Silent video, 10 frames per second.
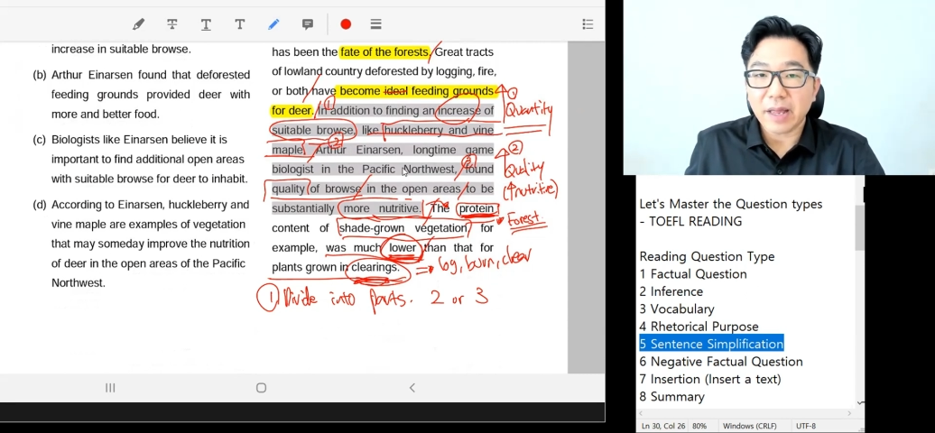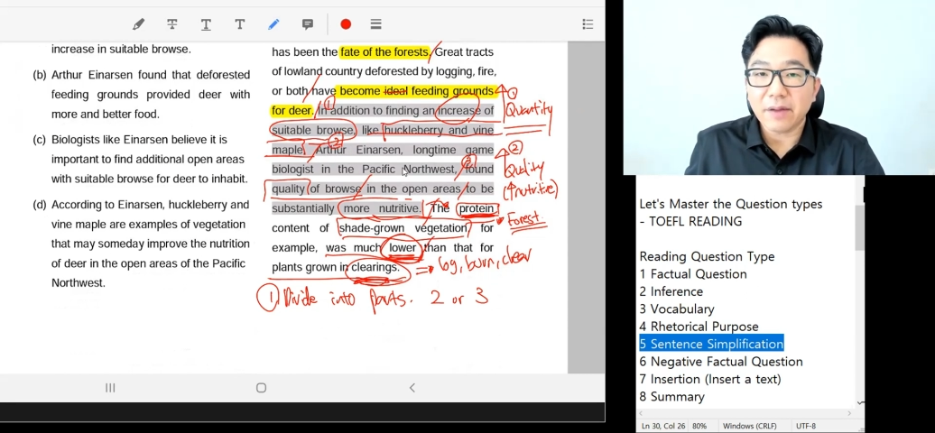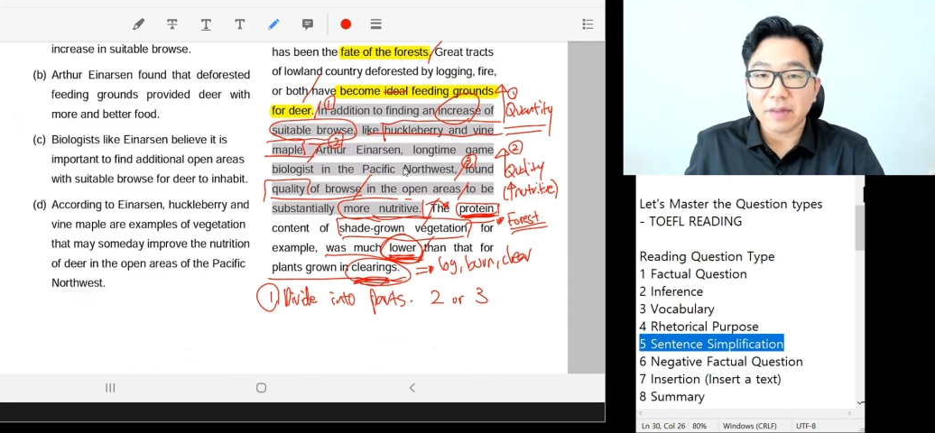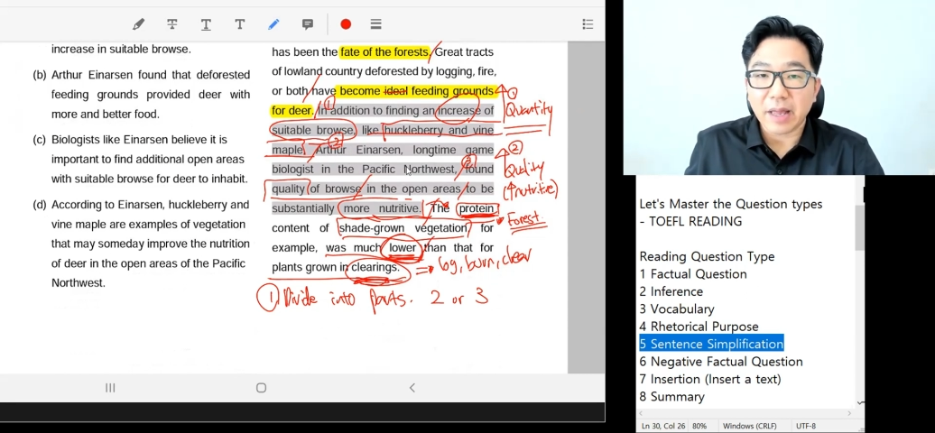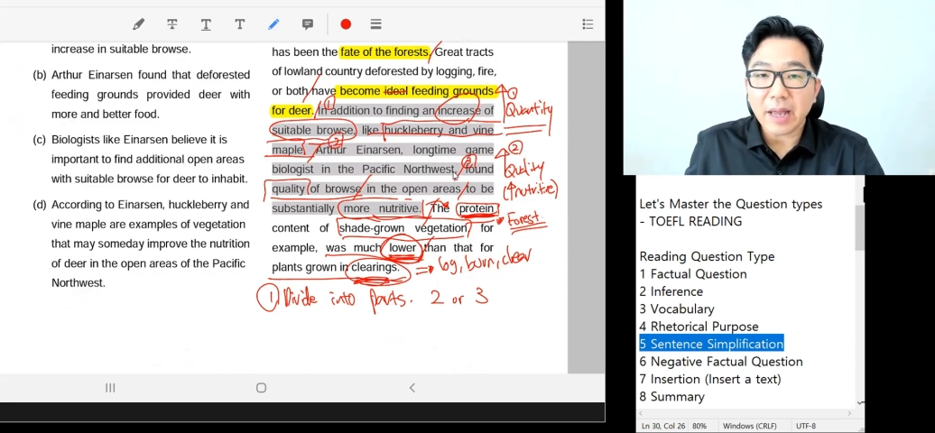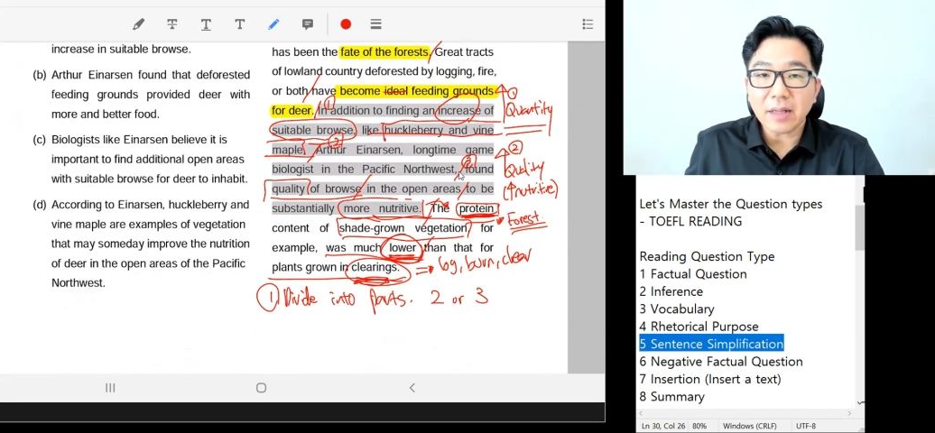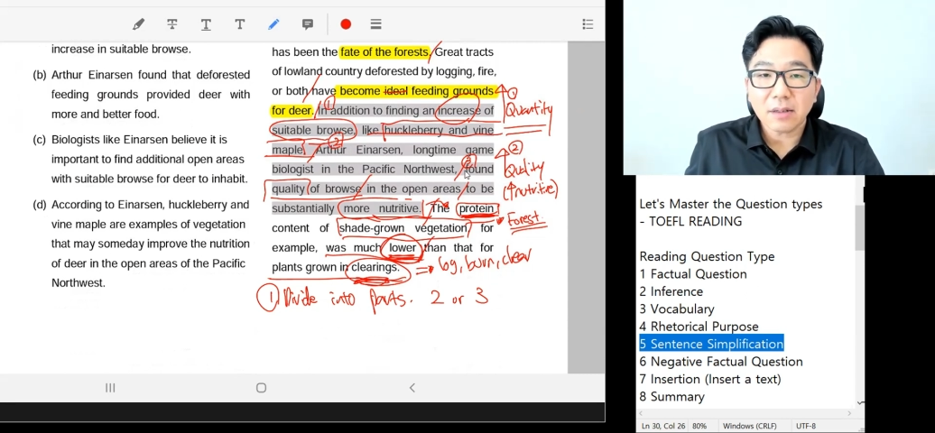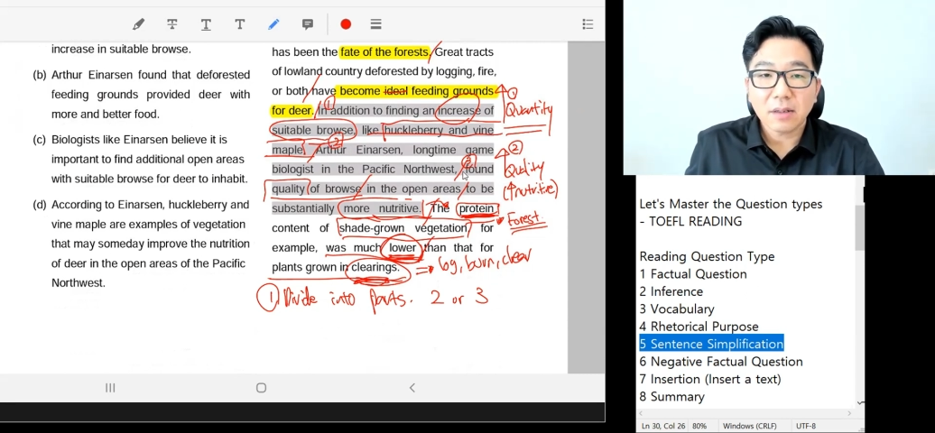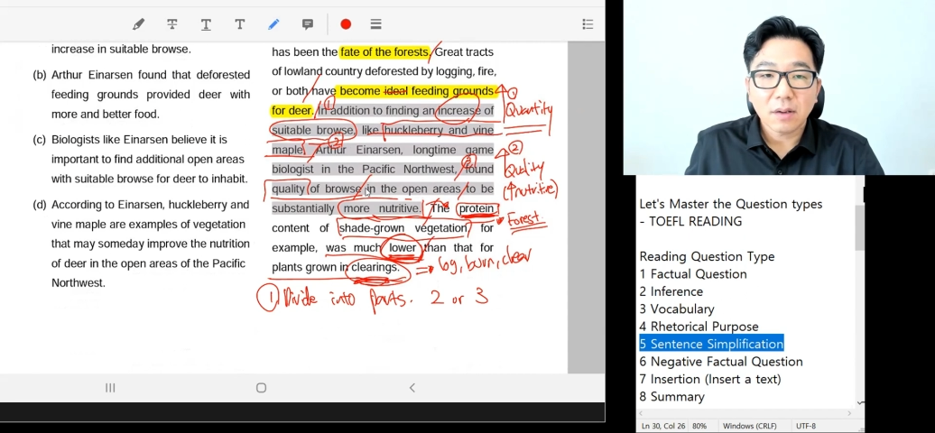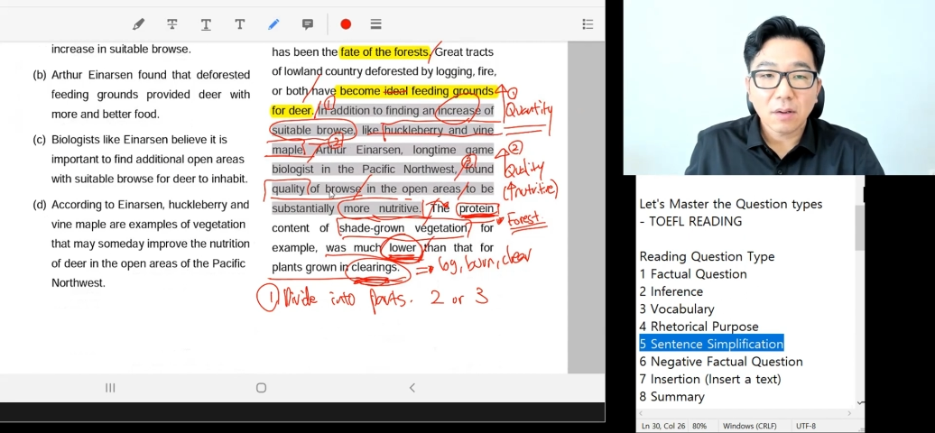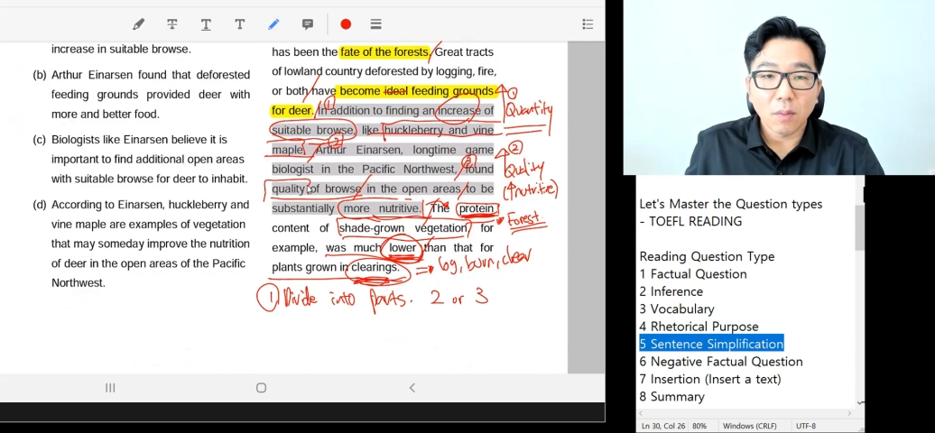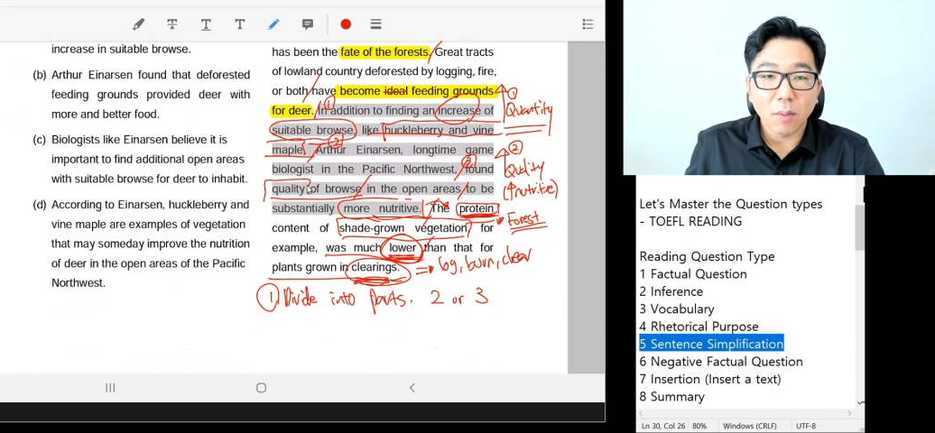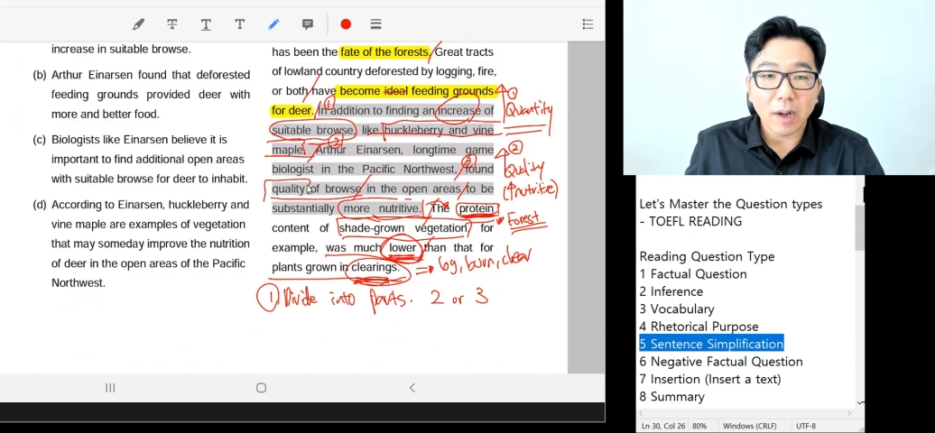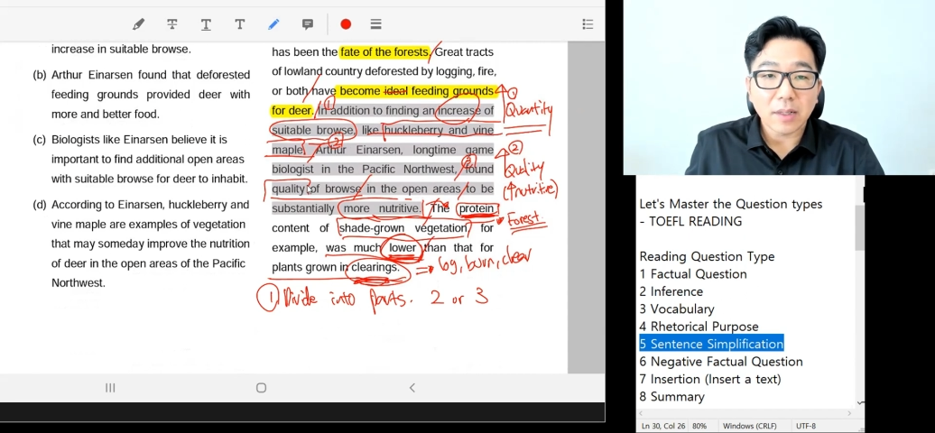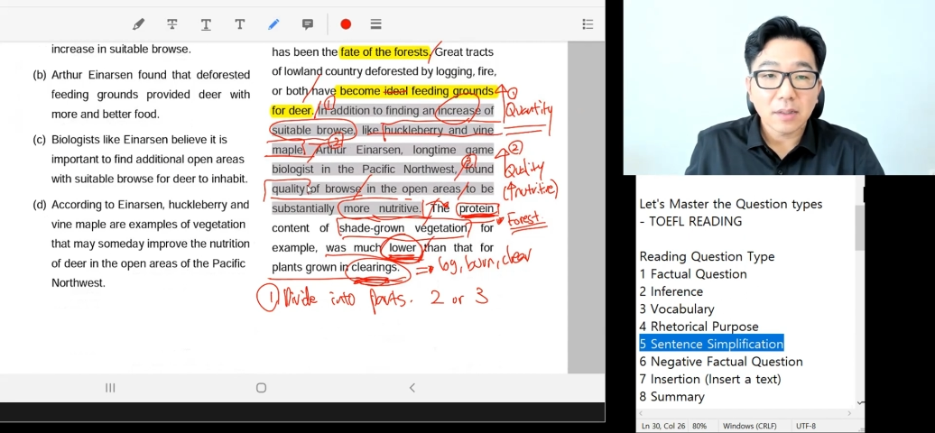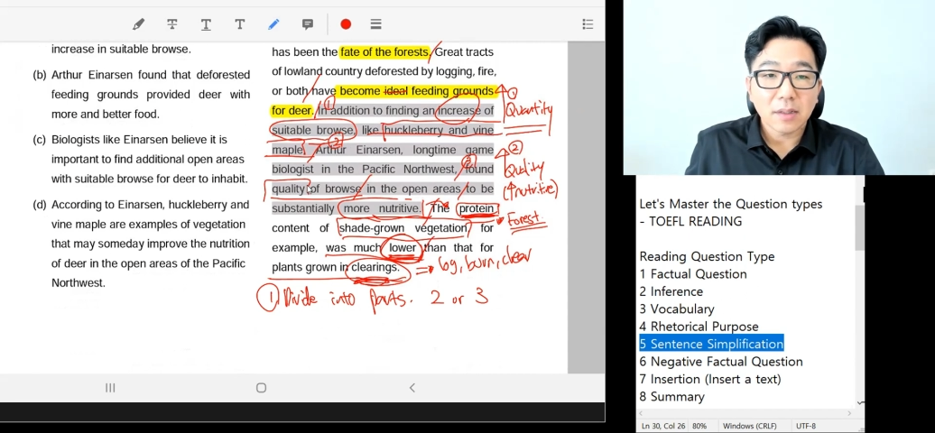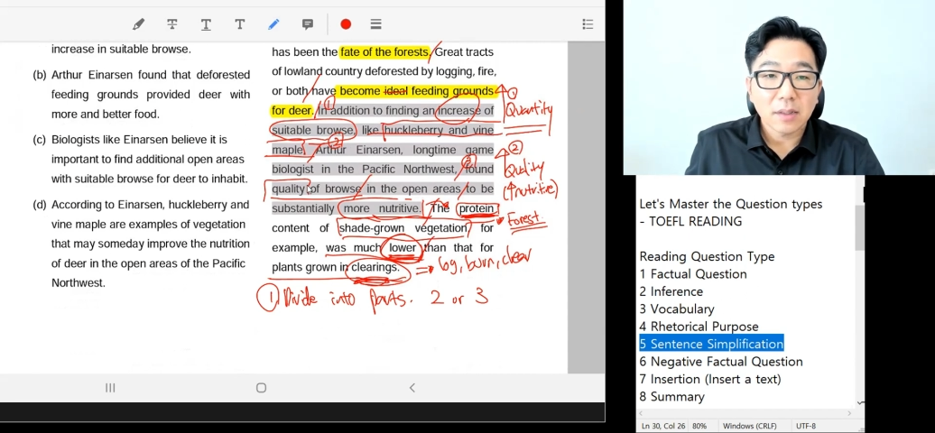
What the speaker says: out that what?